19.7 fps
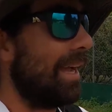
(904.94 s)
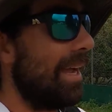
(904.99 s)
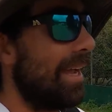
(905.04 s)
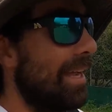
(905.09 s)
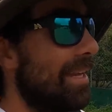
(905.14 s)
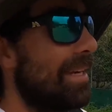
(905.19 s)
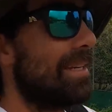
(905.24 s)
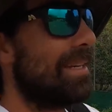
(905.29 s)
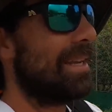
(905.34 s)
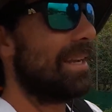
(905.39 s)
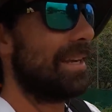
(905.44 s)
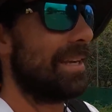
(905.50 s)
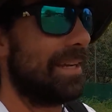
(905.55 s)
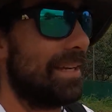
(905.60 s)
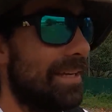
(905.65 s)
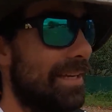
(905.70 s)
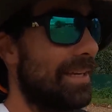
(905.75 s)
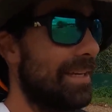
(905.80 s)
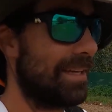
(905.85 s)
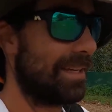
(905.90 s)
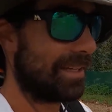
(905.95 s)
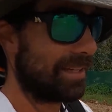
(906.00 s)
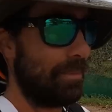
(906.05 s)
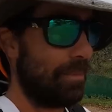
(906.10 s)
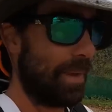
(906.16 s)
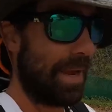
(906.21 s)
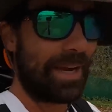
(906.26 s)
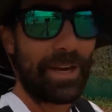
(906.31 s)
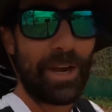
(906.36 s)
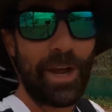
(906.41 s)
and
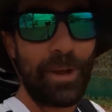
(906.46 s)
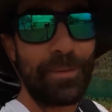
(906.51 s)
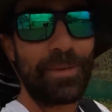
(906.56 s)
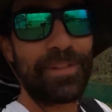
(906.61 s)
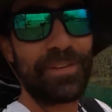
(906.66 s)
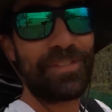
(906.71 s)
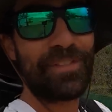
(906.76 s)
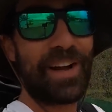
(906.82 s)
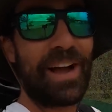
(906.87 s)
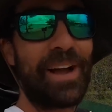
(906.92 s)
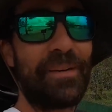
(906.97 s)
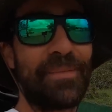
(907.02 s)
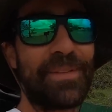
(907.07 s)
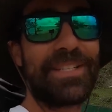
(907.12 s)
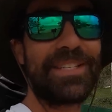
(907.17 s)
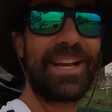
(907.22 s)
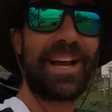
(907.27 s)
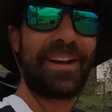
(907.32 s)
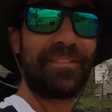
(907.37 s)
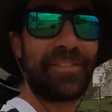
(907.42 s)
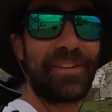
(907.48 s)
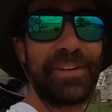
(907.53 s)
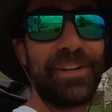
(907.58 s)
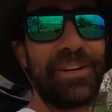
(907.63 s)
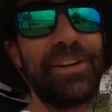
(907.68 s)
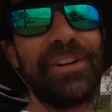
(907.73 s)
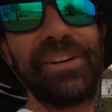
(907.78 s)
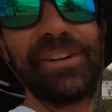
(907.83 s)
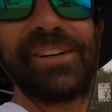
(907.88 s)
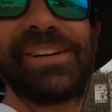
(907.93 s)
back home to the farm this
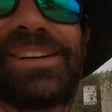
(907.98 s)
afternoon.